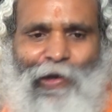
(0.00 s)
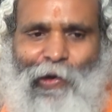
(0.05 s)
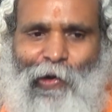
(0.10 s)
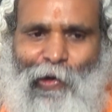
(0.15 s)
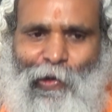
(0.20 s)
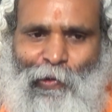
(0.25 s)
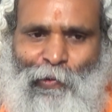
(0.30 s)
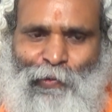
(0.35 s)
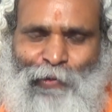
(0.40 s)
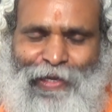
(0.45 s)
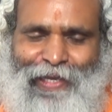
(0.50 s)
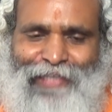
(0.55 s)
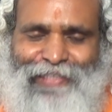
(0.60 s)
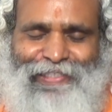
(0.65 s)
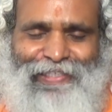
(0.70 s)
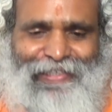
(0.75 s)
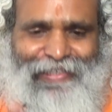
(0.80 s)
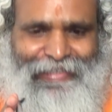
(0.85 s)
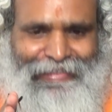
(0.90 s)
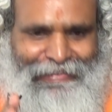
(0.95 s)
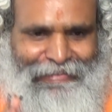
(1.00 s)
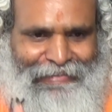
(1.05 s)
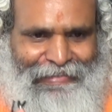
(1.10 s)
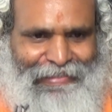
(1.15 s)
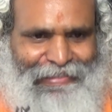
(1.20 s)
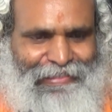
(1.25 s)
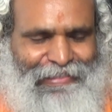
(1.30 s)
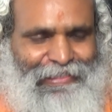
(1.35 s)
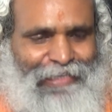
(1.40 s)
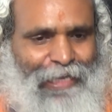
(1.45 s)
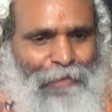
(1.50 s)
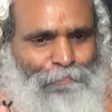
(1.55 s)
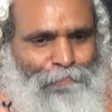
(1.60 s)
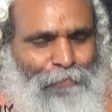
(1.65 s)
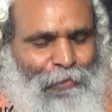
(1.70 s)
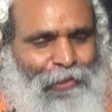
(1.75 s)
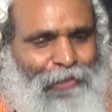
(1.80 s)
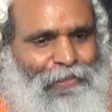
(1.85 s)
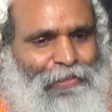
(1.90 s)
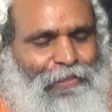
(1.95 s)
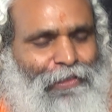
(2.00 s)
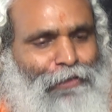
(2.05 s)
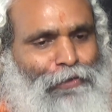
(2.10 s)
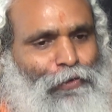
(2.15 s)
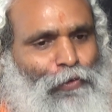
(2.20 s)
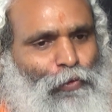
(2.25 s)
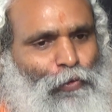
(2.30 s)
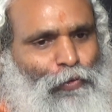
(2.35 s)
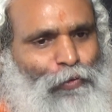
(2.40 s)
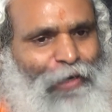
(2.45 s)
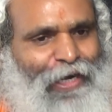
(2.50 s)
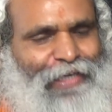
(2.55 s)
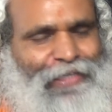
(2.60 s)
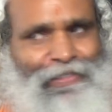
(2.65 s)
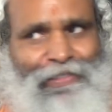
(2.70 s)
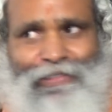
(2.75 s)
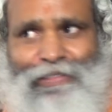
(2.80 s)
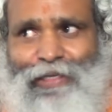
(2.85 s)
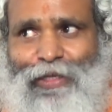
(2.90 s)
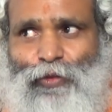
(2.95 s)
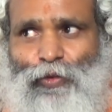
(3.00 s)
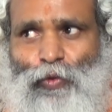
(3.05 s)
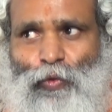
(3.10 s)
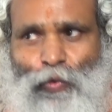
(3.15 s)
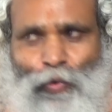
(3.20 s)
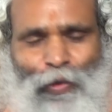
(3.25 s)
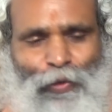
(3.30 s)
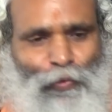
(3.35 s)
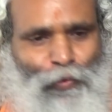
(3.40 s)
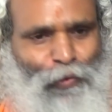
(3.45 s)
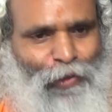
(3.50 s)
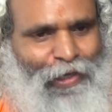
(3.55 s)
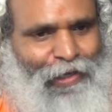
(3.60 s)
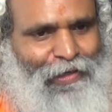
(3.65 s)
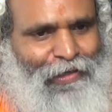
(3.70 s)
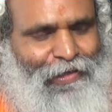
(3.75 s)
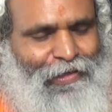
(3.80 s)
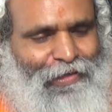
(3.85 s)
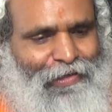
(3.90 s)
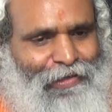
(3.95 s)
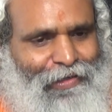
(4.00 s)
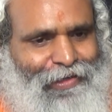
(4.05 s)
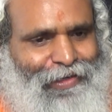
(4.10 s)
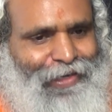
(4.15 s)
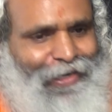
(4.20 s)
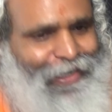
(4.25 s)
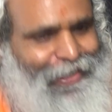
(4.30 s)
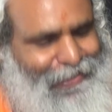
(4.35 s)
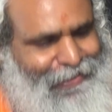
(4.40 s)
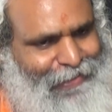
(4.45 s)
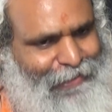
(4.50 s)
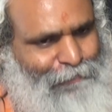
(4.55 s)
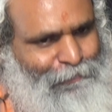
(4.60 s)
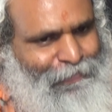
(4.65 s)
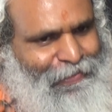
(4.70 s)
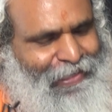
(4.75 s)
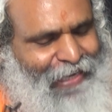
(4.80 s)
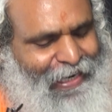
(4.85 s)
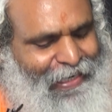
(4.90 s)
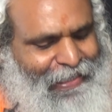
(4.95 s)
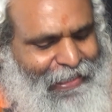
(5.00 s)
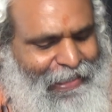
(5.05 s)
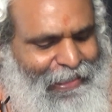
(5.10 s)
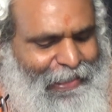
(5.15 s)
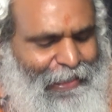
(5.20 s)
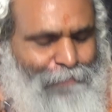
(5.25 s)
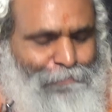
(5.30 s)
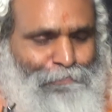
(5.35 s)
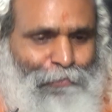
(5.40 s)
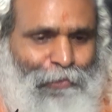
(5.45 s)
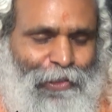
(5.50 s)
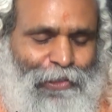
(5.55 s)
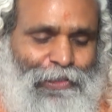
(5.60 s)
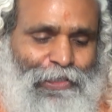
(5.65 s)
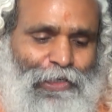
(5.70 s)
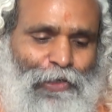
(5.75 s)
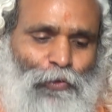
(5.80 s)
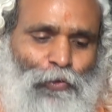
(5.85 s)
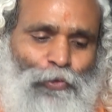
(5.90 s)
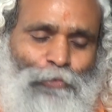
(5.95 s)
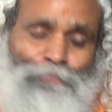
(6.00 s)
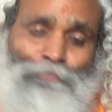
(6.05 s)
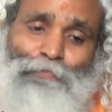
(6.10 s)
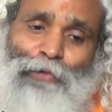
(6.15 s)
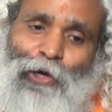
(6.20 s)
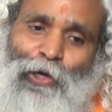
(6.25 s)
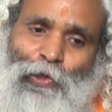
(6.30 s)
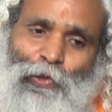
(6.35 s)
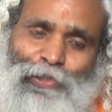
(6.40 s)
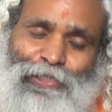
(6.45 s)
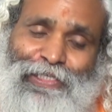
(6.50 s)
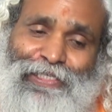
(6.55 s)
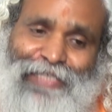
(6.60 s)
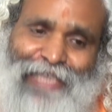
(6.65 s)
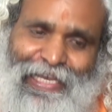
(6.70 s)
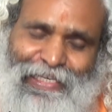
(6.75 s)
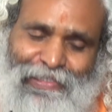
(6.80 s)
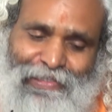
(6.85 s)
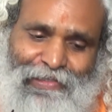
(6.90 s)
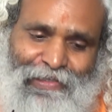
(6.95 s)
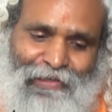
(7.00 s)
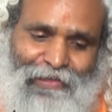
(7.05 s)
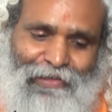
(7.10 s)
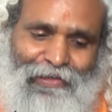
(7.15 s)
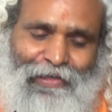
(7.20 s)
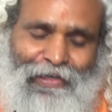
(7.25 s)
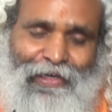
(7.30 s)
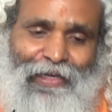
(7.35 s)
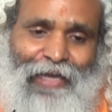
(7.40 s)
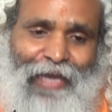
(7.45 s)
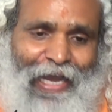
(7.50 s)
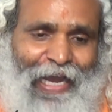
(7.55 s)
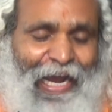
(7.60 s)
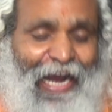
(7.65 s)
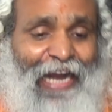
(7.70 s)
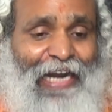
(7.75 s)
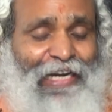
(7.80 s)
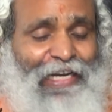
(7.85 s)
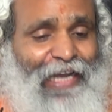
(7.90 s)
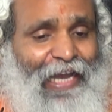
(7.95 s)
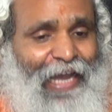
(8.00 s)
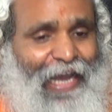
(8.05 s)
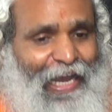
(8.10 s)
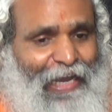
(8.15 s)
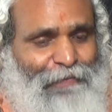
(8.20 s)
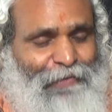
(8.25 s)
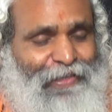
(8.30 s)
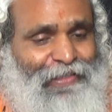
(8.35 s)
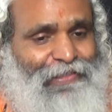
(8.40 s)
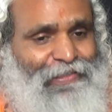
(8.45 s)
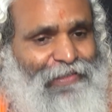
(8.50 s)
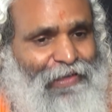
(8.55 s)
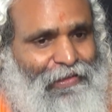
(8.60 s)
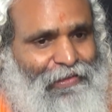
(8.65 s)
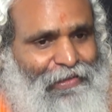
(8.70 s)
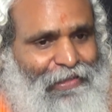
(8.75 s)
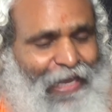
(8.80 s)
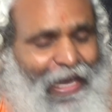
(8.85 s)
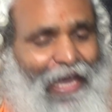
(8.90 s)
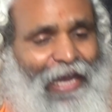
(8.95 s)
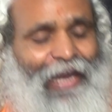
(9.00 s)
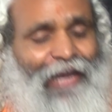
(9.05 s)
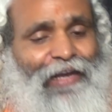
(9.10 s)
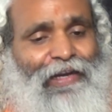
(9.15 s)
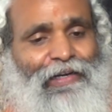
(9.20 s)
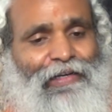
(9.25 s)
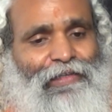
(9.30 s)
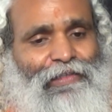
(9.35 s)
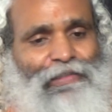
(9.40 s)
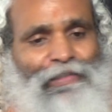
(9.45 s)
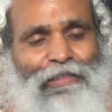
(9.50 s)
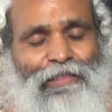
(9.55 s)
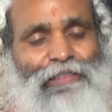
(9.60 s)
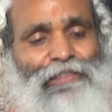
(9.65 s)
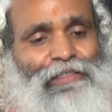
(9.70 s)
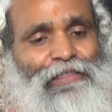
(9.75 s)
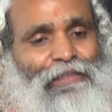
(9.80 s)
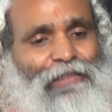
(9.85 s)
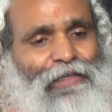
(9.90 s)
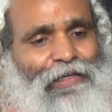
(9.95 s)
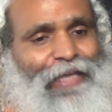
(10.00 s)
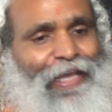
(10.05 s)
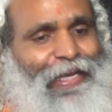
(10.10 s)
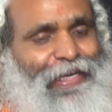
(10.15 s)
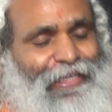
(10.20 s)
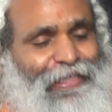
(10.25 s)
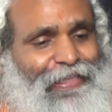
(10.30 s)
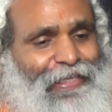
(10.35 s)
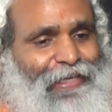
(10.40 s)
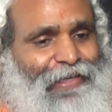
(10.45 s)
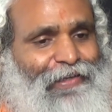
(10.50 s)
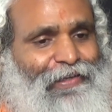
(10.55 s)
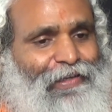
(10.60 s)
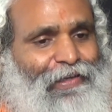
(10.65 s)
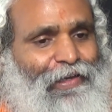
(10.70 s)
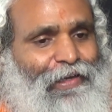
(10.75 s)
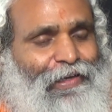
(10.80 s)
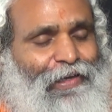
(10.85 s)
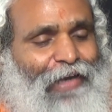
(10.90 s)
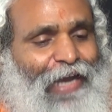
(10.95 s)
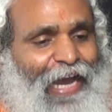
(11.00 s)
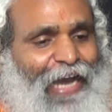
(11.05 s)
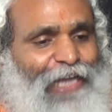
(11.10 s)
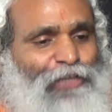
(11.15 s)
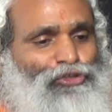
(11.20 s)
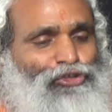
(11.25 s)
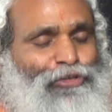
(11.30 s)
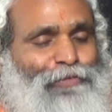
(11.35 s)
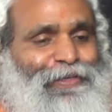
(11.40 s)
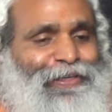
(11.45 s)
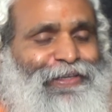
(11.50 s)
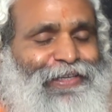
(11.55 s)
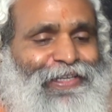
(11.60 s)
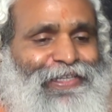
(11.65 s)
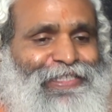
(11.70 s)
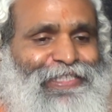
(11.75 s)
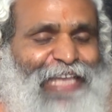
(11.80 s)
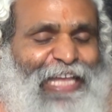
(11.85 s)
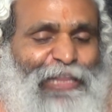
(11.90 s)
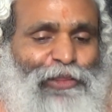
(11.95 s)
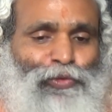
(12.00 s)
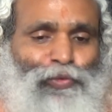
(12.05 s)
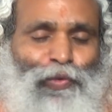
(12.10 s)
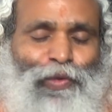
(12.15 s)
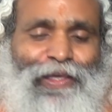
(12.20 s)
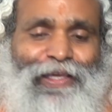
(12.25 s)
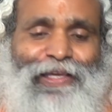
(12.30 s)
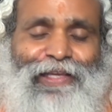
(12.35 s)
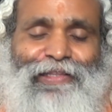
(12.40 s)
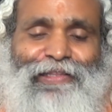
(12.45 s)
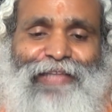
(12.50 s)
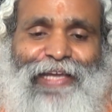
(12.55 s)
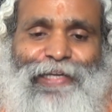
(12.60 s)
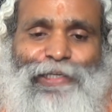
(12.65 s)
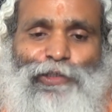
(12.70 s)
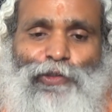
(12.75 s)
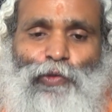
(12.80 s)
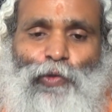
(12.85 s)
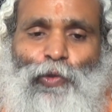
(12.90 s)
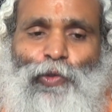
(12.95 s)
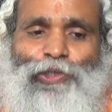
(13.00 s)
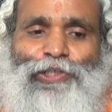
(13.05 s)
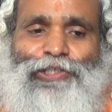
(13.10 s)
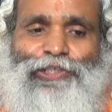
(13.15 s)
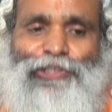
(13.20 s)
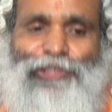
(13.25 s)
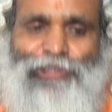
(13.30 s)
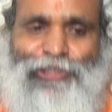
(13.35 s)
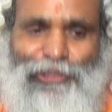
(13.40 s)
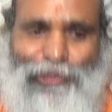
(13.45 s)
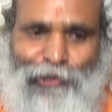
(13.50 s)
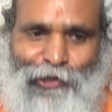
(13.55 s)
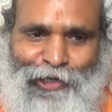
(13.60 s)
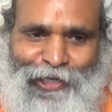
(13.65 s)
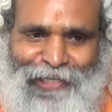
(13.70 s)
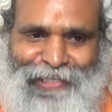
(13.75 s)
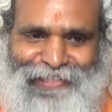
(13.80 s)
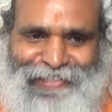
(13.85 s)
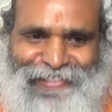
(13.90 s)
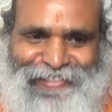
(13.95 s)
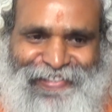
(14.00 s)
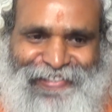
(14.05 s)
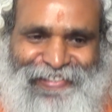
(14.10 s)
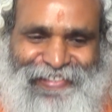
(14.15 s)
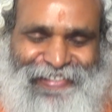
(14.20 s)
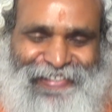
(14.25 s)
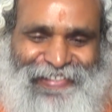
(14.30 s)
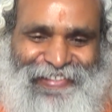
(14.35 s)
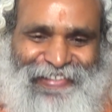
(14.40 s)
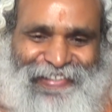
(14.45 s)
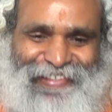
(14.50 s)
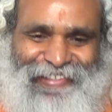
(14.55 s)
always leads a person towards Sattva Guna, definitely a person who follows Shastra and having Shraddha does the anything has to be Sattvic. There is no choice.